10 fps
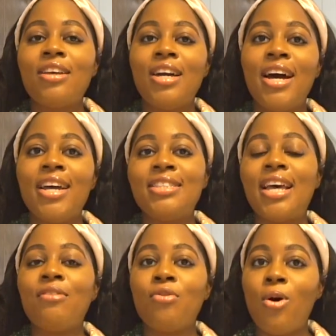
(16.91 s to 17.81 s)
Guys,
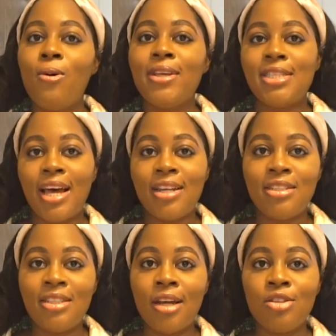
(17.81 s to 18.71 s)
I've always
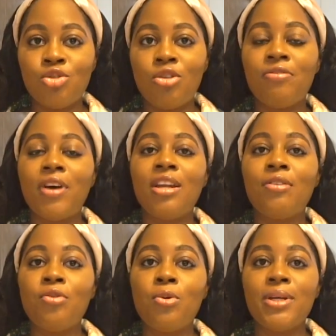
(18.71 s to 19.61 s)
had dandruff and
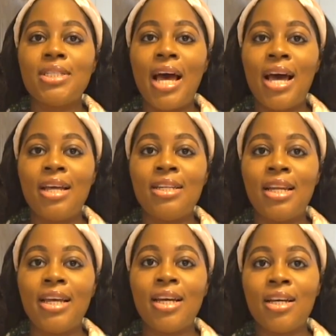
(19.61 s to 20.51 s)
I've always had
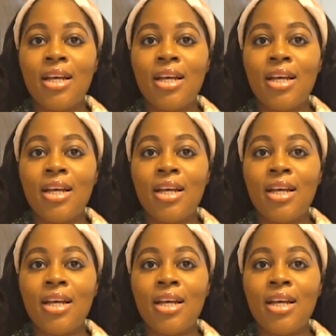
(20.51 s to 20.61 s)
like